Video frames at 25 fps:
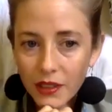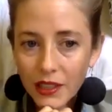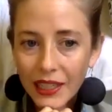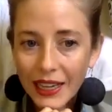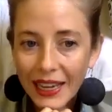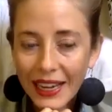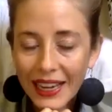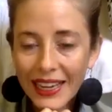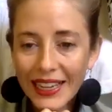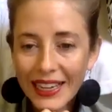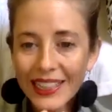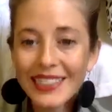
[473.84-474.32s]

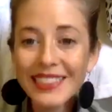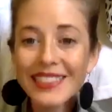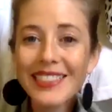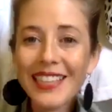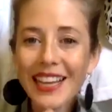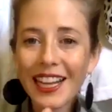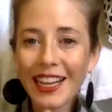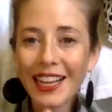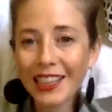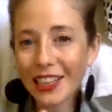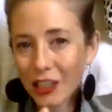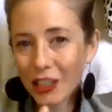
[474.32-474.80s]
a
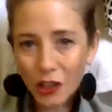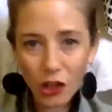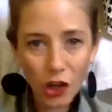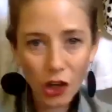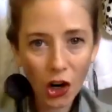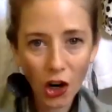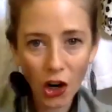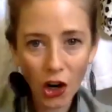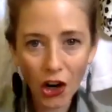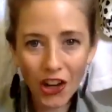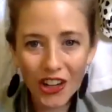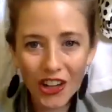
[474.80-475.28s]
daily
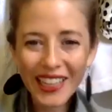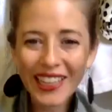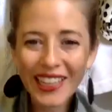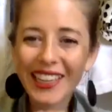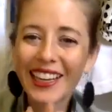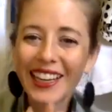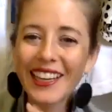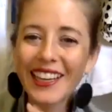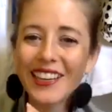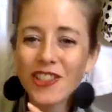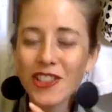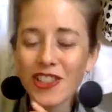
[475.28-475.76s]
card
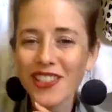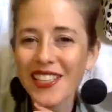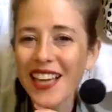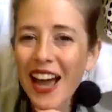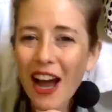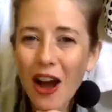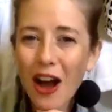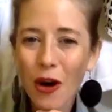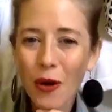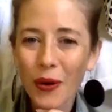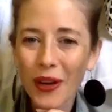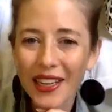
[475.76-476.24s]
and just
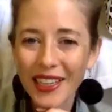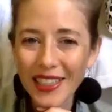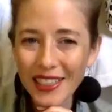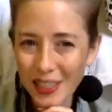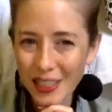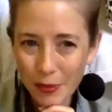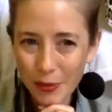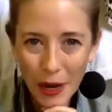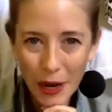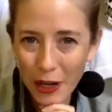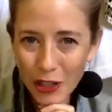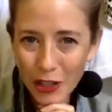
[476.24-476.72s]
how it
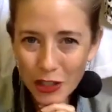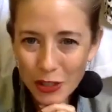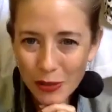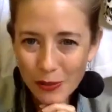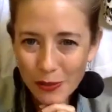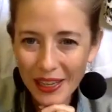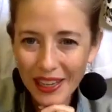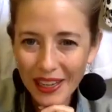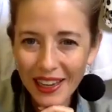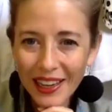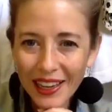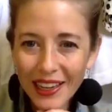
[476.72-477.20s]
inspires
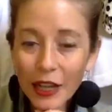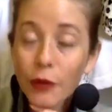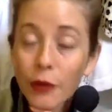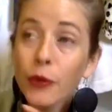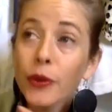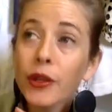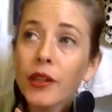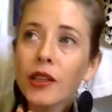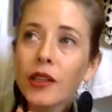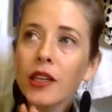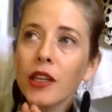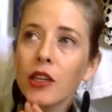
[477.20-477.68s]
me. And I
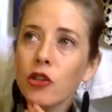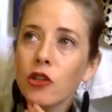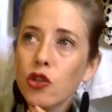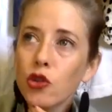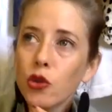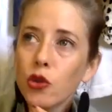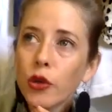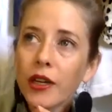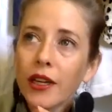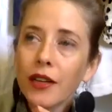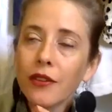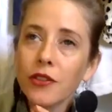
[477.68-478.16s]
really
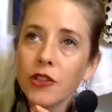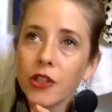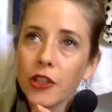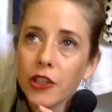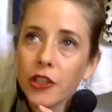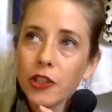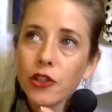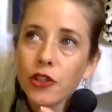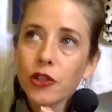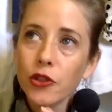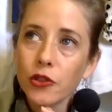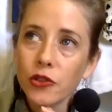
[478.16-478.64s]
enjoy, I've
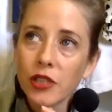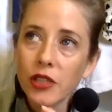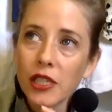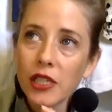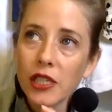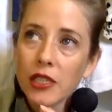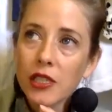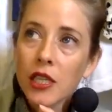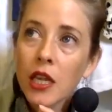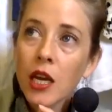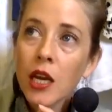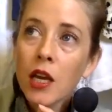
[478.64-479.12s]
started to do
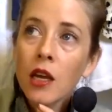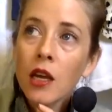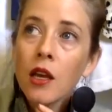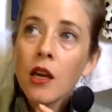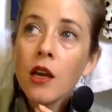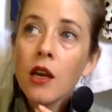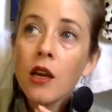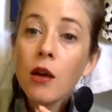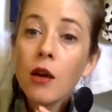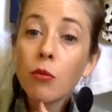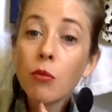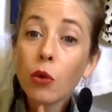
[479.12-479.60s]
this
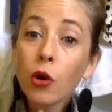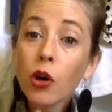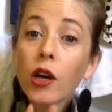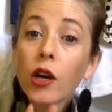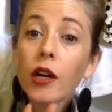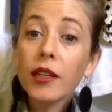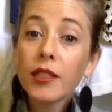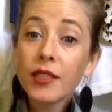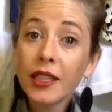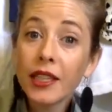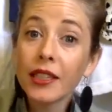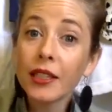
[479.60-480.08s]
more on
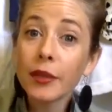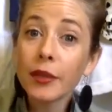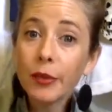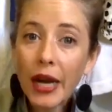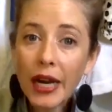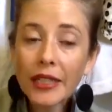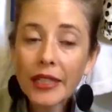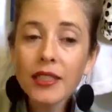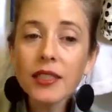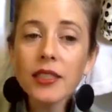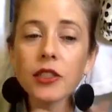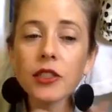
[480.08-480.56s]
a daily
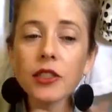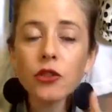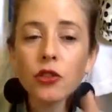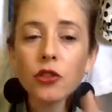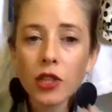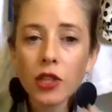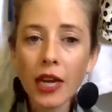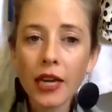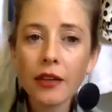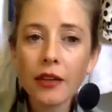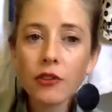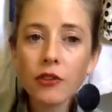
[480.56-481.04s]
practice. I used to
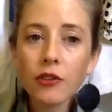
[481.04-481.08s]
kind of